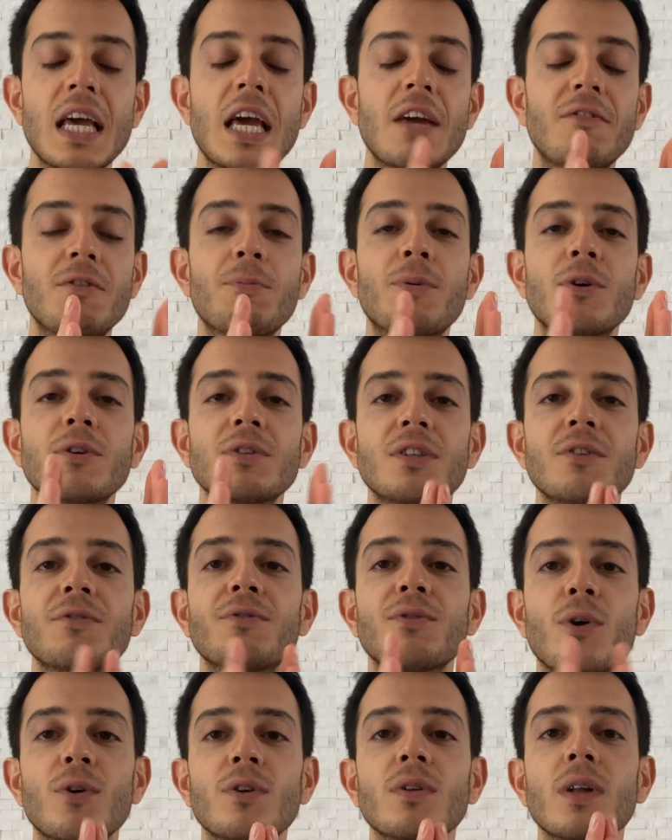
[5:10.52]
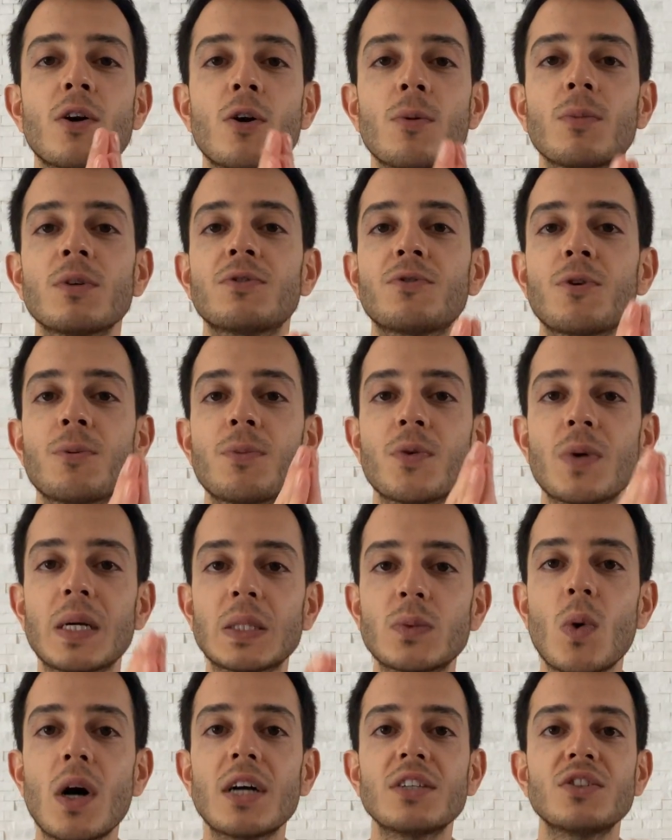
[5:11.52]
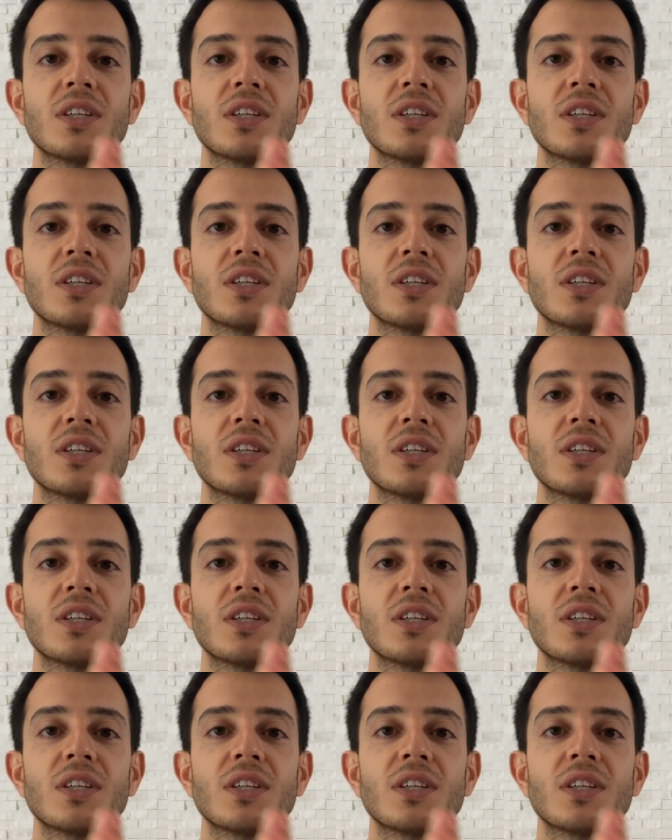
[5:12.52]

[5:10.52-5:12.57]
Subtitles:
If you perceive floral aromas from a red wine,